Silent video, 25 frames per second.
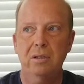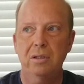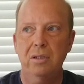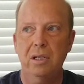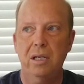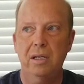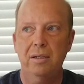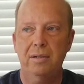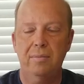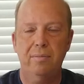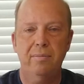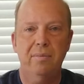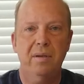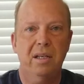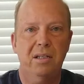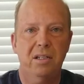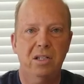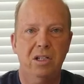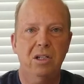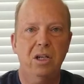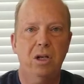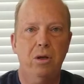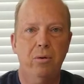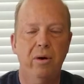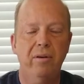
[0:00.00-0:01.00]
it's
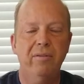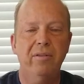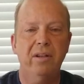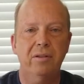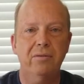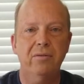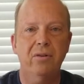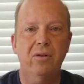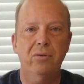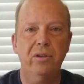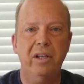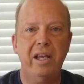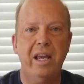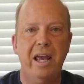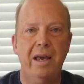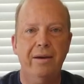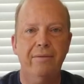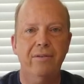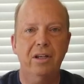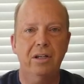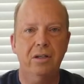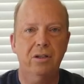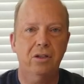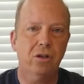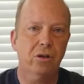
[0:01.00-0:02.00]
the equivalent of only
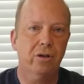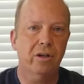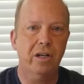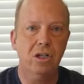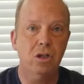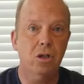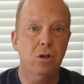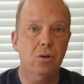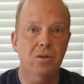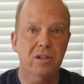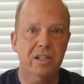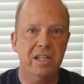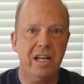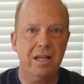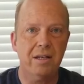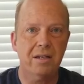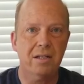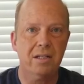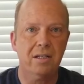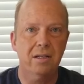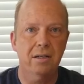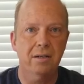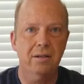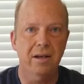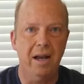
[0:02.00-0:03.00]
having 32
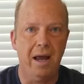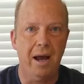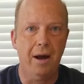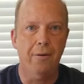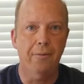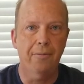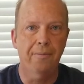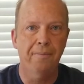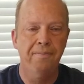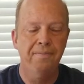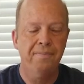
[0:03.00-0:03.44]
cents now.